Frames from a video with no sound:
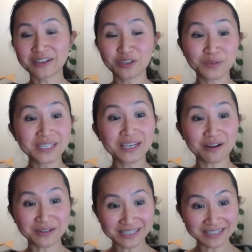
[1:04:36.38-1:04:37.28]
using
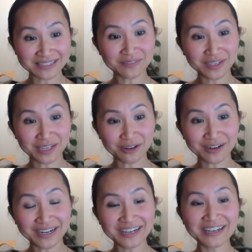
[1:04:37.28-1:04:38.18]
our sense of
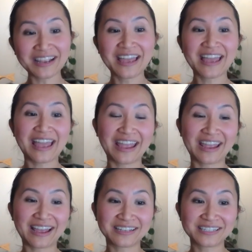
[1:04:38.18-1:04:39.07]
hearing,
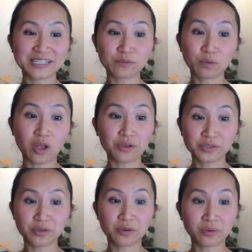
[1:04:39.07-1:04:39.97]
and this will
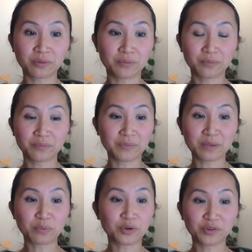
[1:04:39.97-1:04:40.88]
also
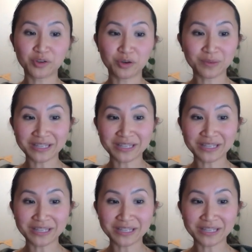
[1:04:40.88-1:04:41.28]
improve your